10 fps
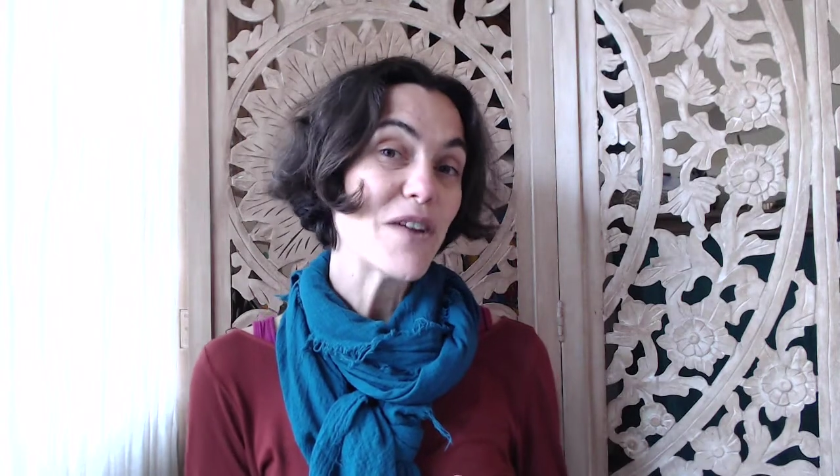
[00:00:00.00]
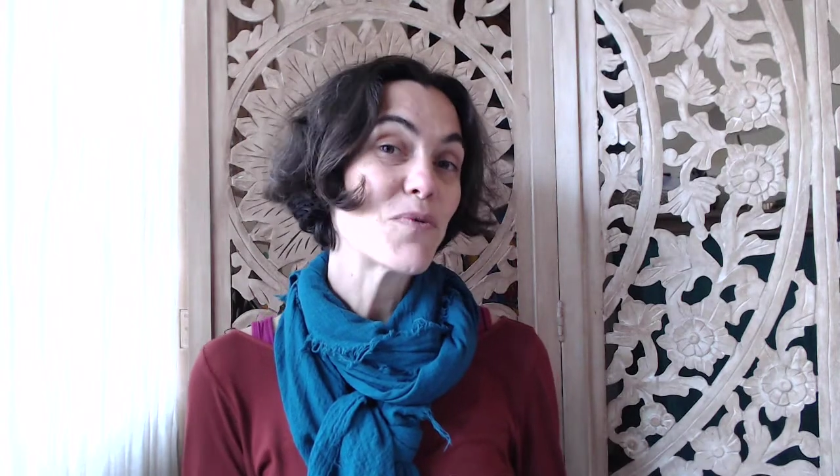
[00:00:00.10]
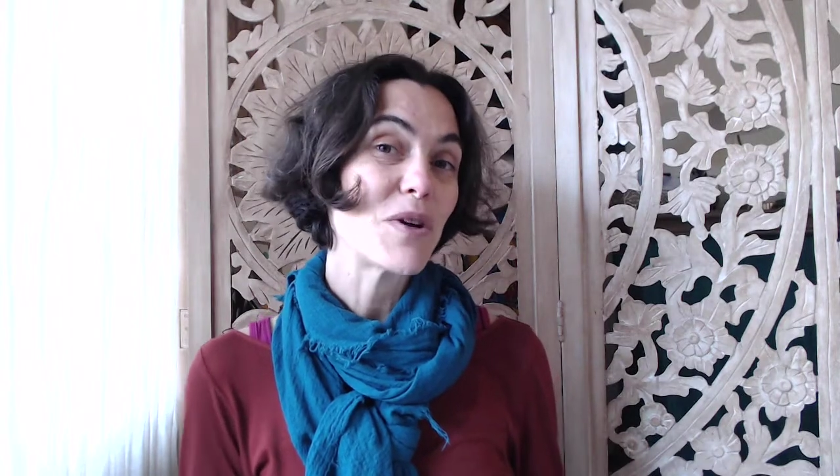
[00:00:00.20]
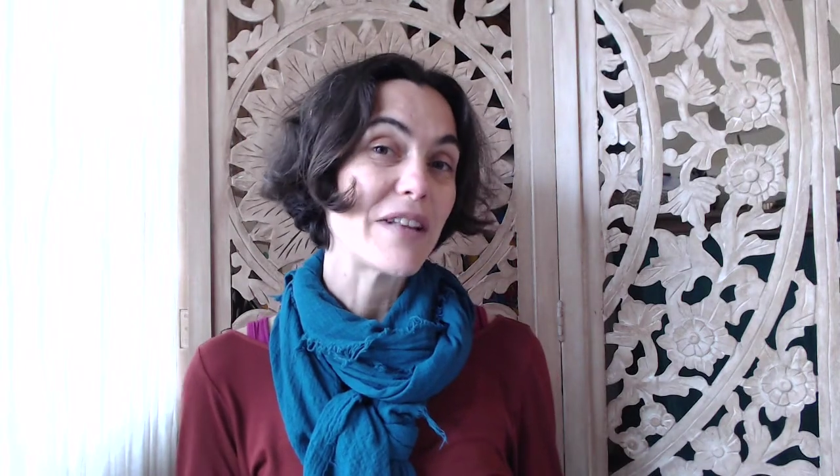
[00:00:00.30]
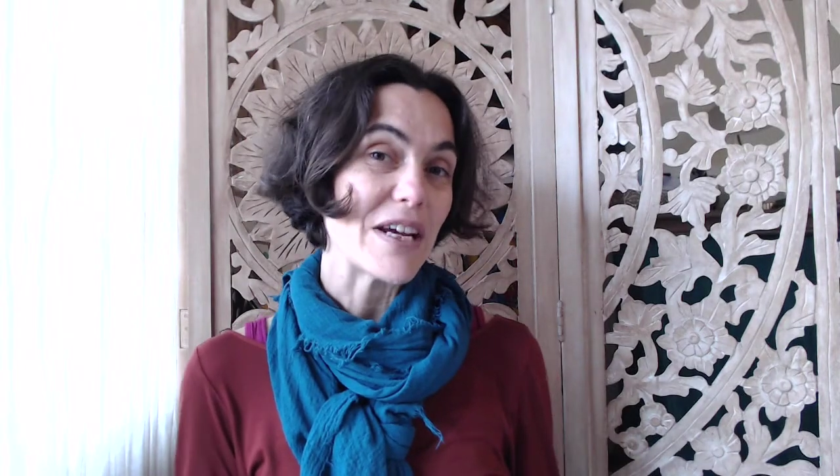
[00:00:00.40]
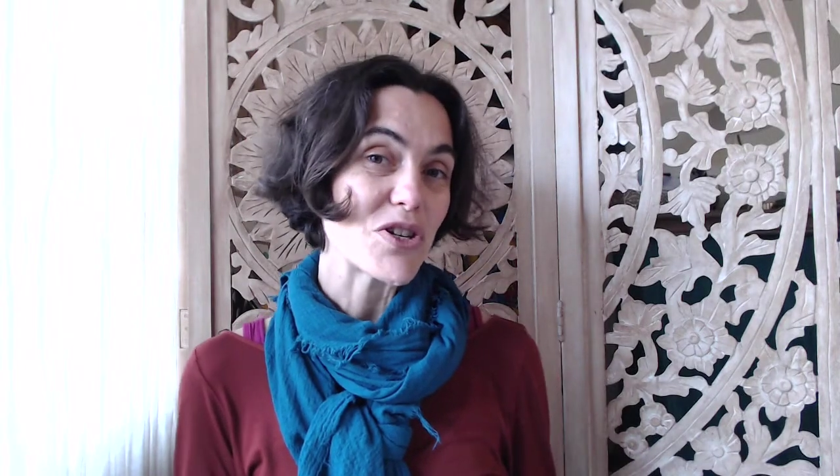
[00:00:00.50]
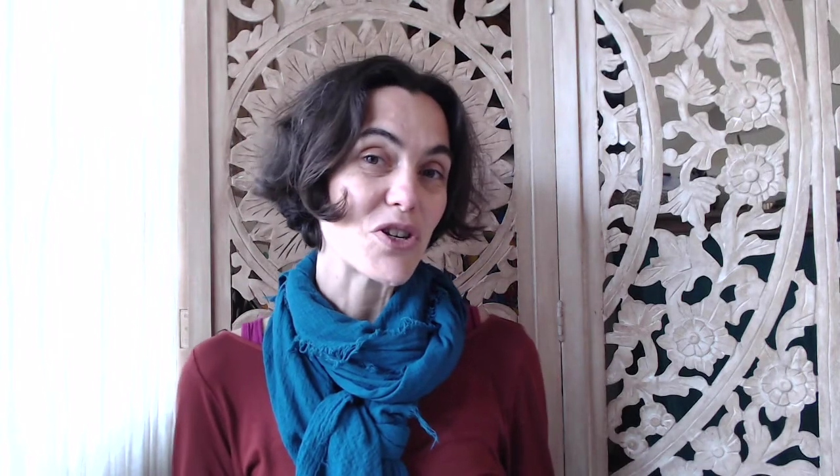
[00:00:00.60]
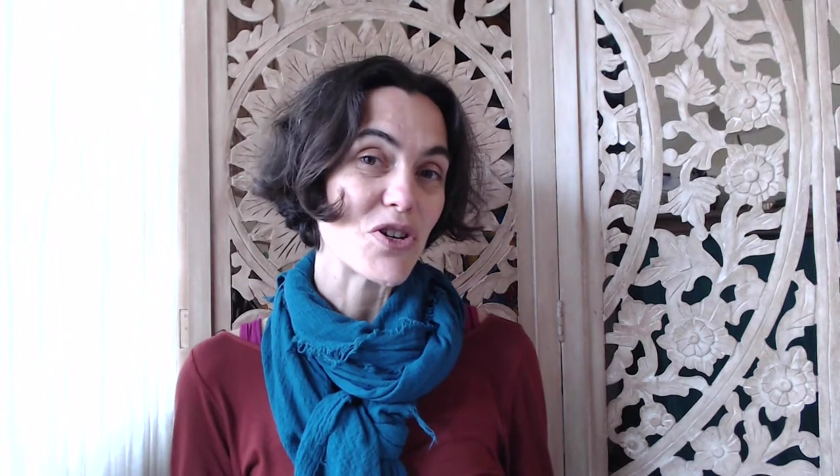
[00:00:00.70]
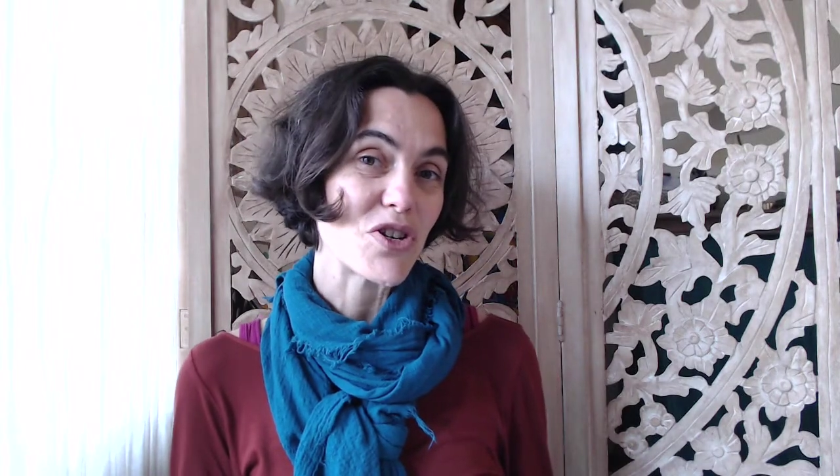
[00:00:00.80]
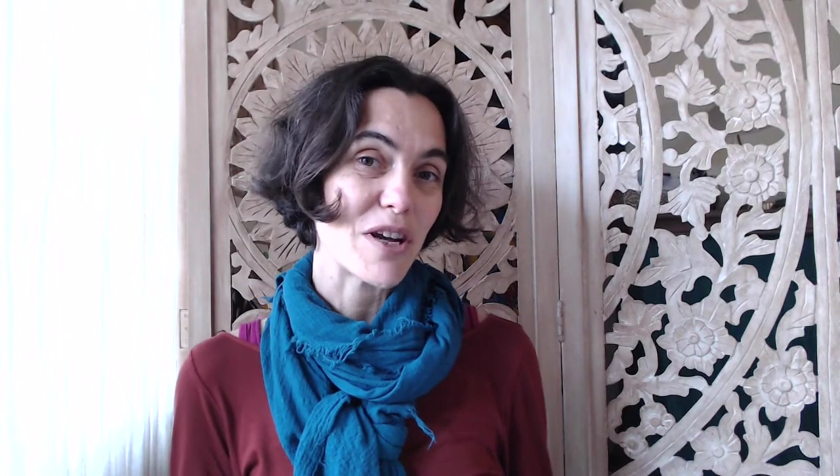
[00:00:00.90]
in
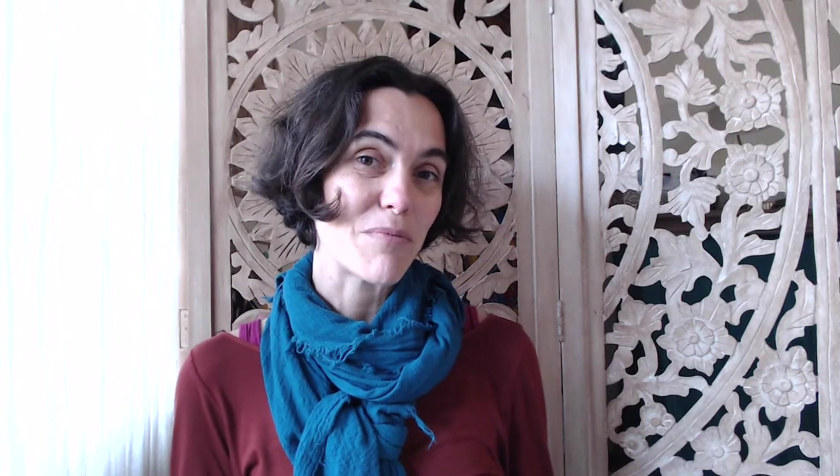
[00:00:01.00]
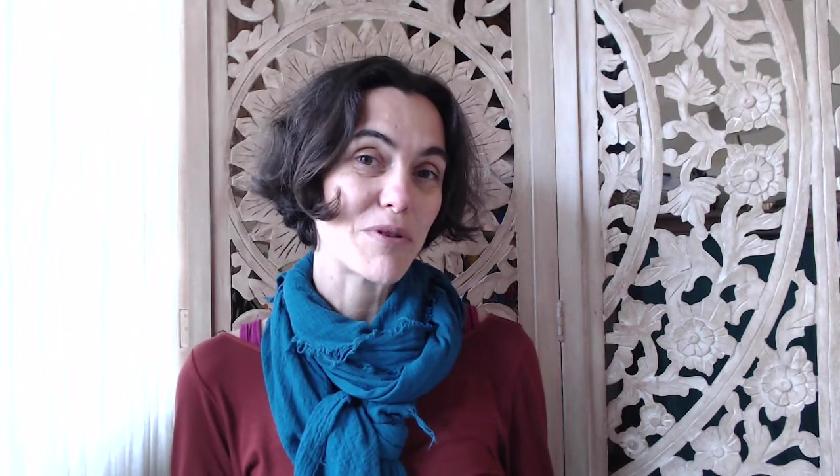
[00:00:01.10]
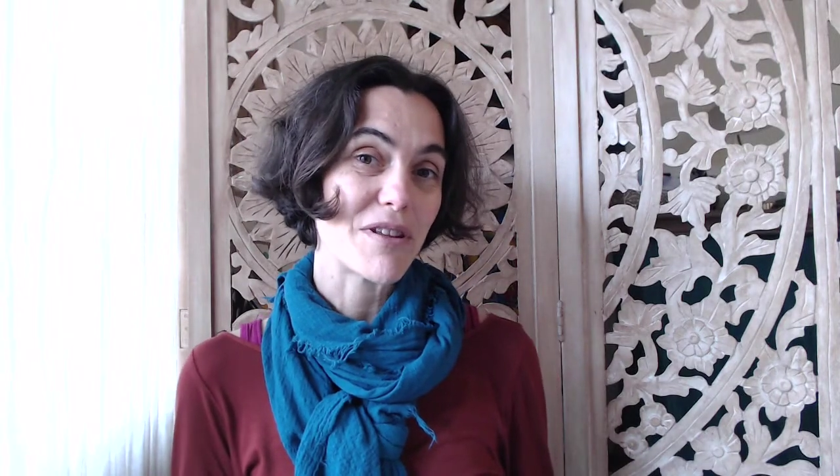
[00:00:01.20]
relationship